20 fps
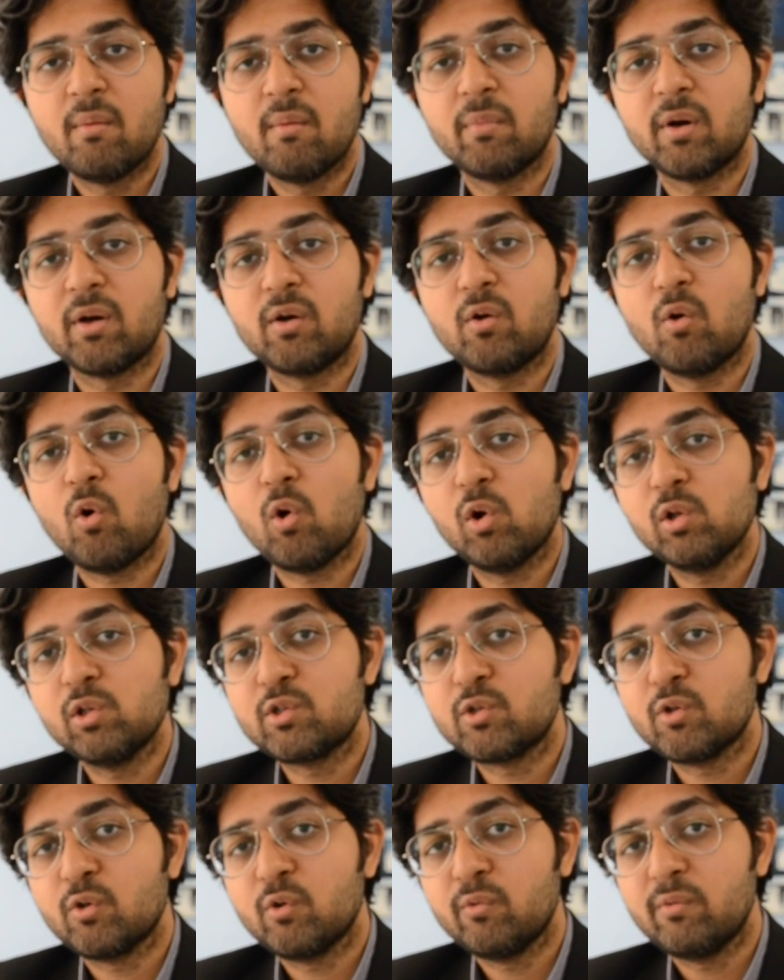but
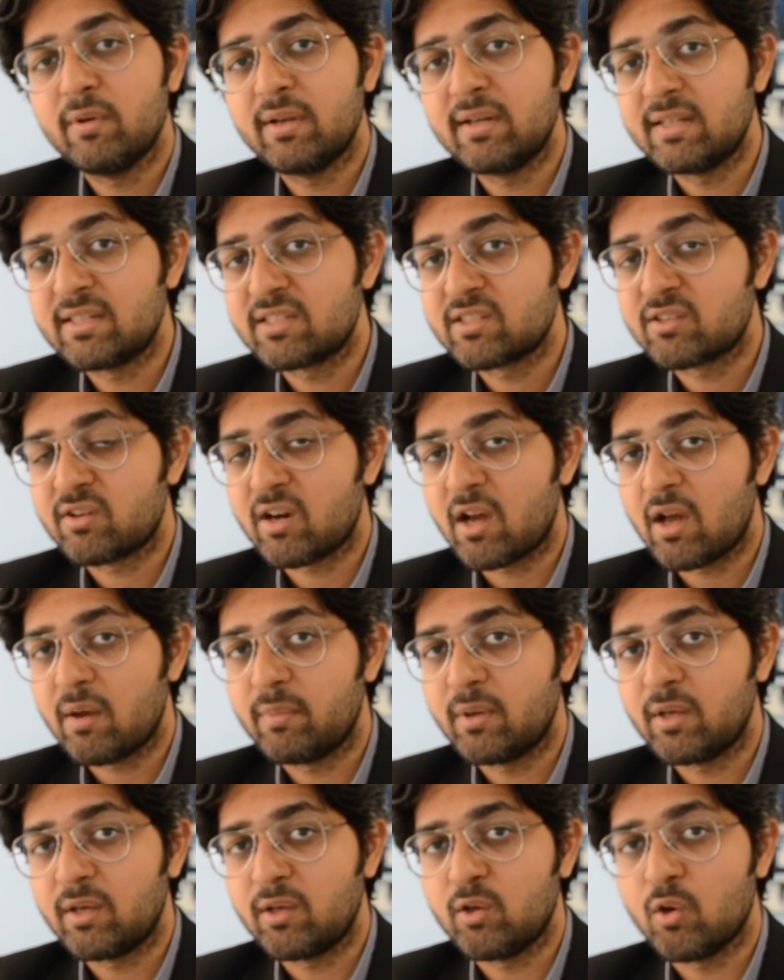also when
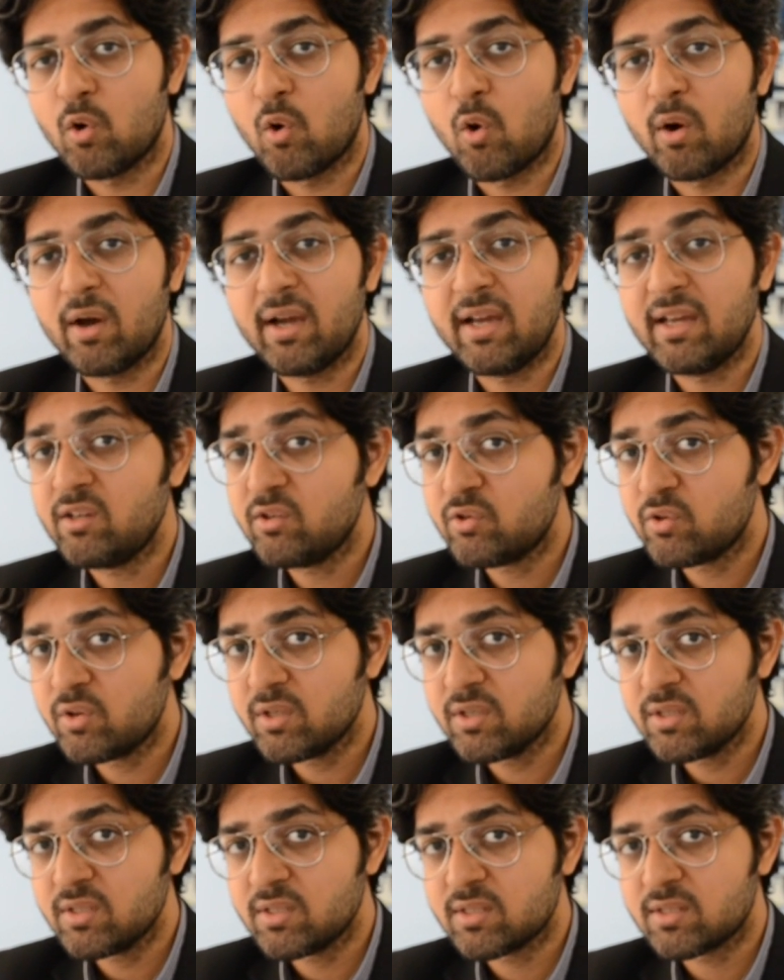describing your
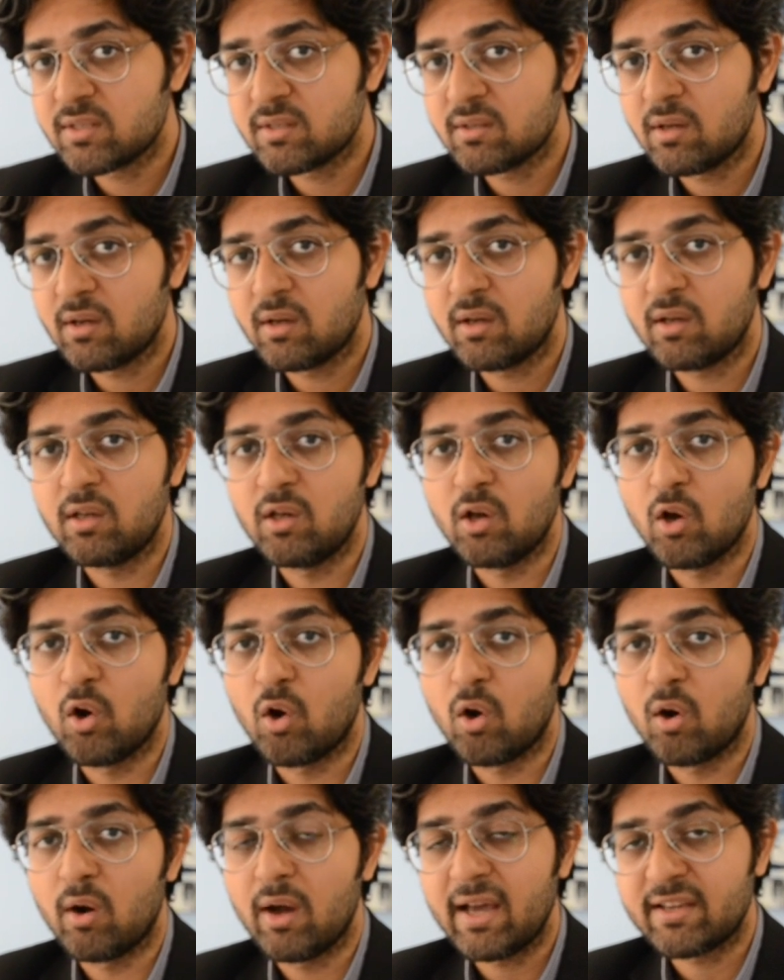interests,
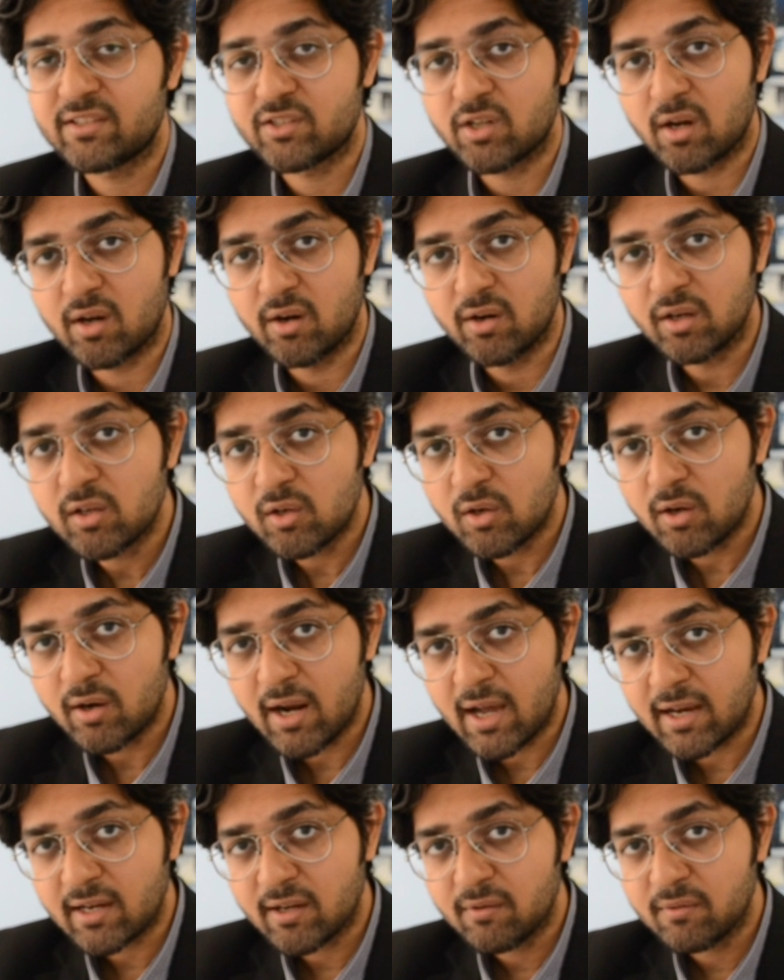your extracurricular
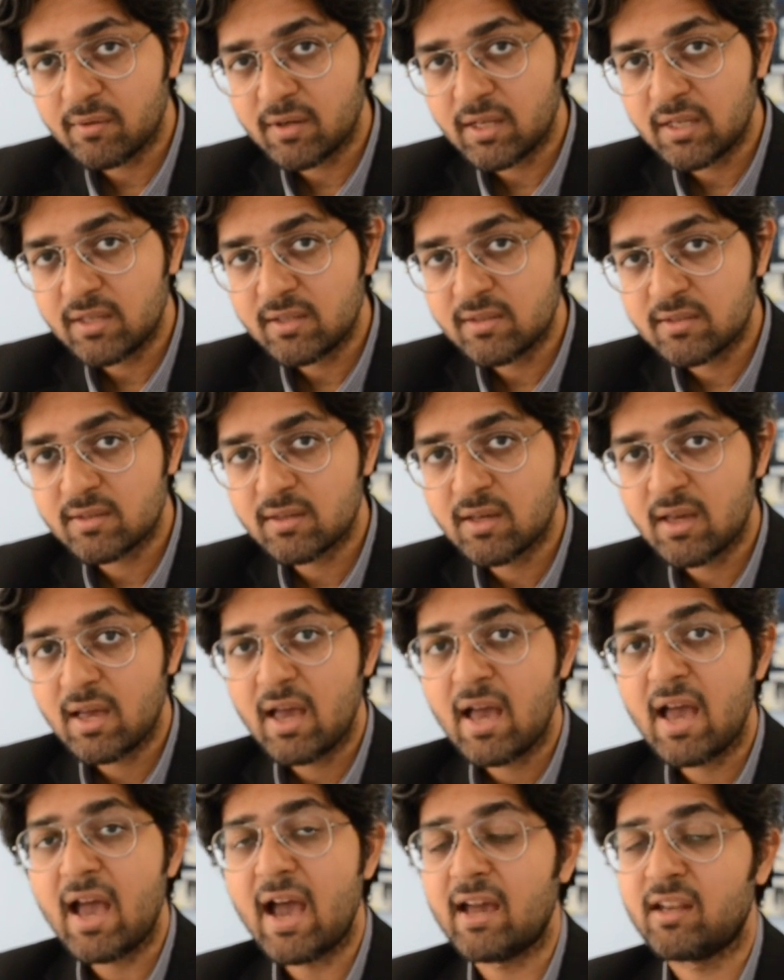activities,
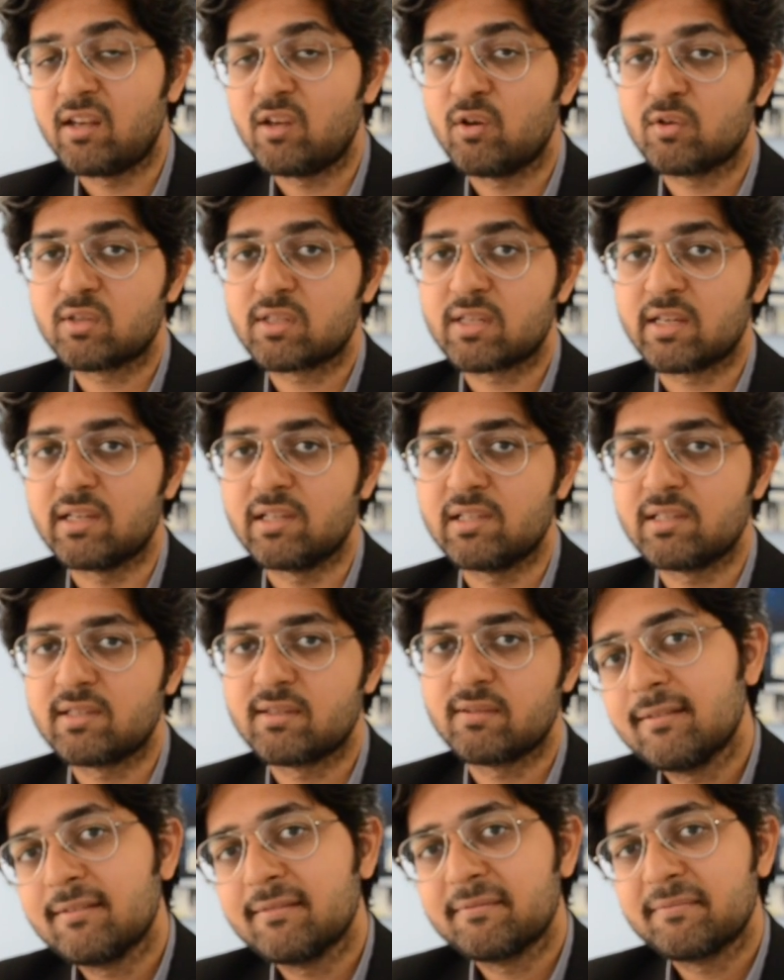and your skills.
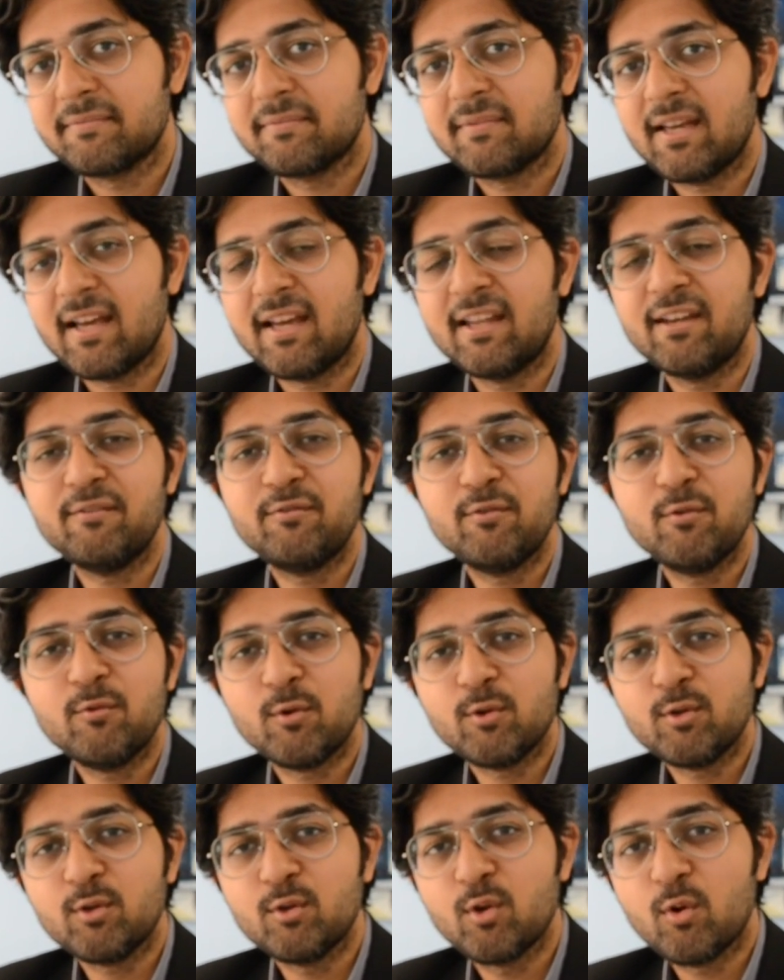And if you want
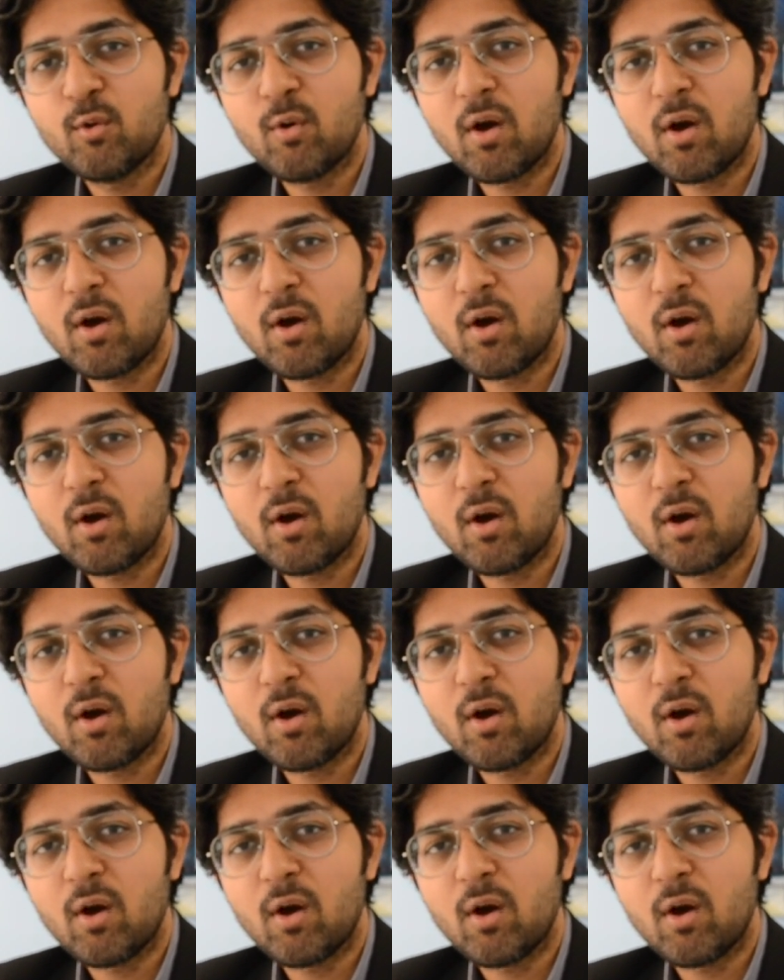to know